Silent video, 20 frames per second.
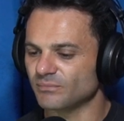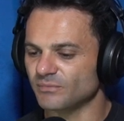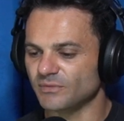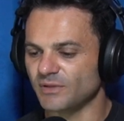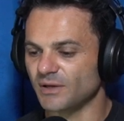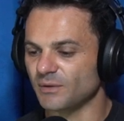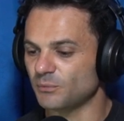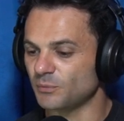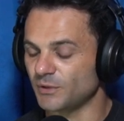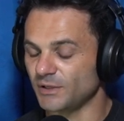
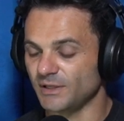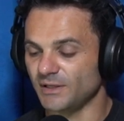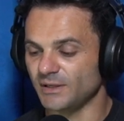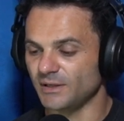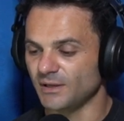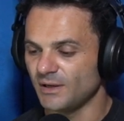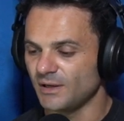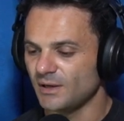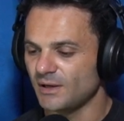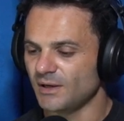They really
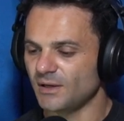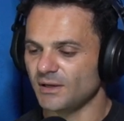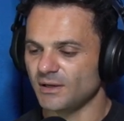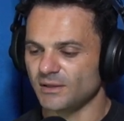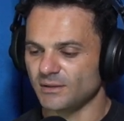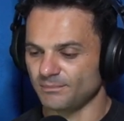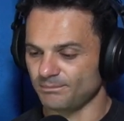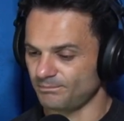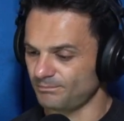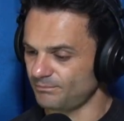
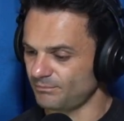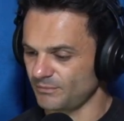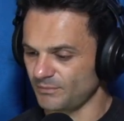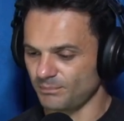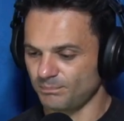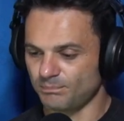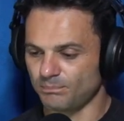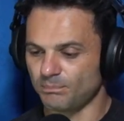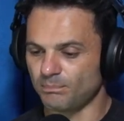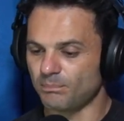
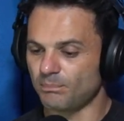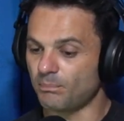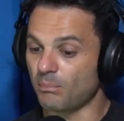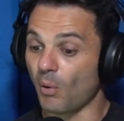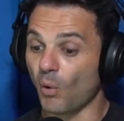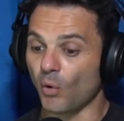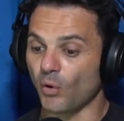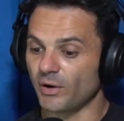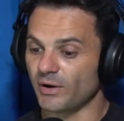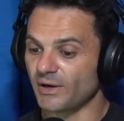
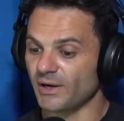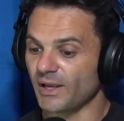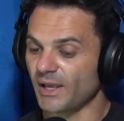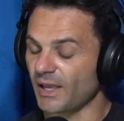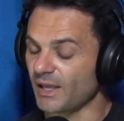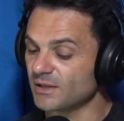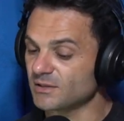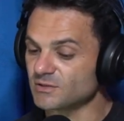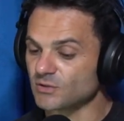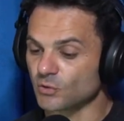born
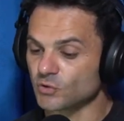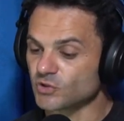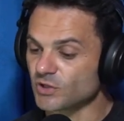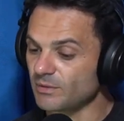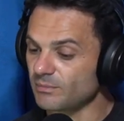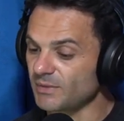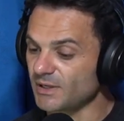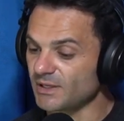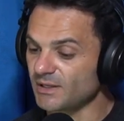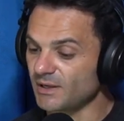in social
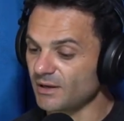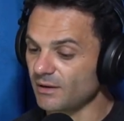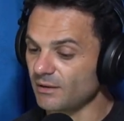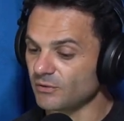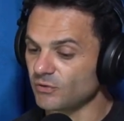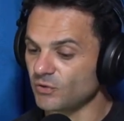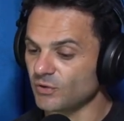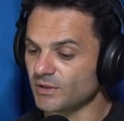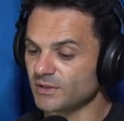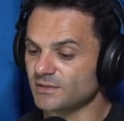media,
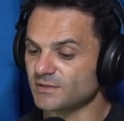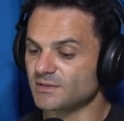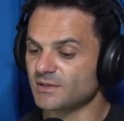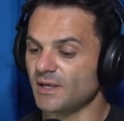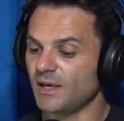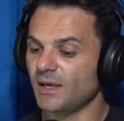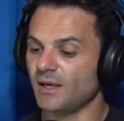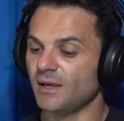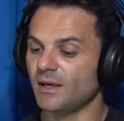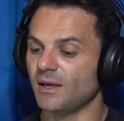you can
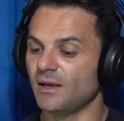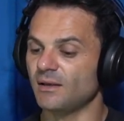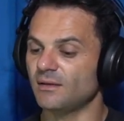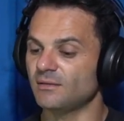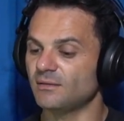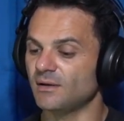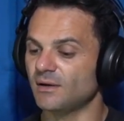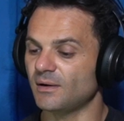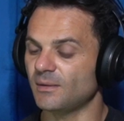say, and